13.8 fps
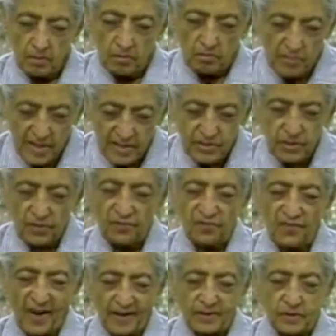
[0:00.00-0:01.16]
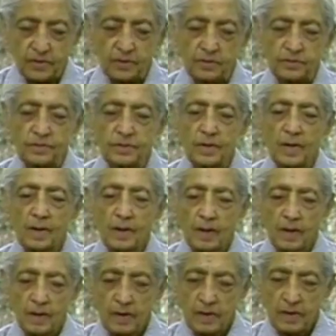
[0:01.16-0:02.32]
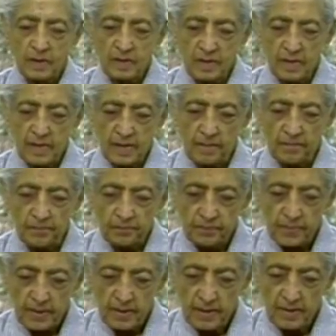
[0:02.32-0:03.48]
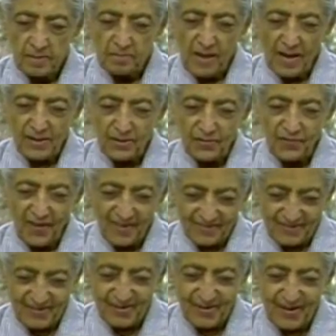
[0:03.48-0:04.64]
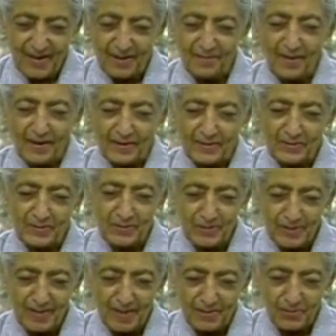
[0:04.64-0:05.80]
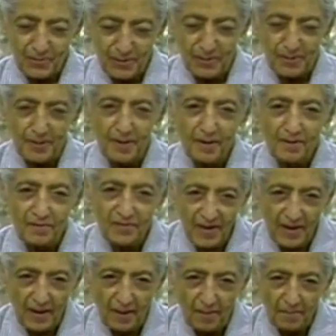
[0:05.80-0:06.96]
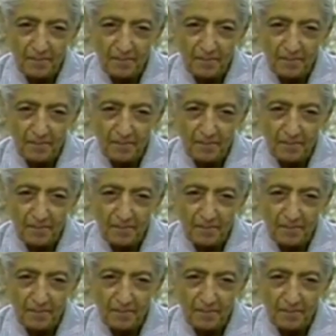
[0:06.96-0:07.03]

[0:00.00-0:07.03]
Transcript: major factors in the manufacturing, if I can use that word, fear.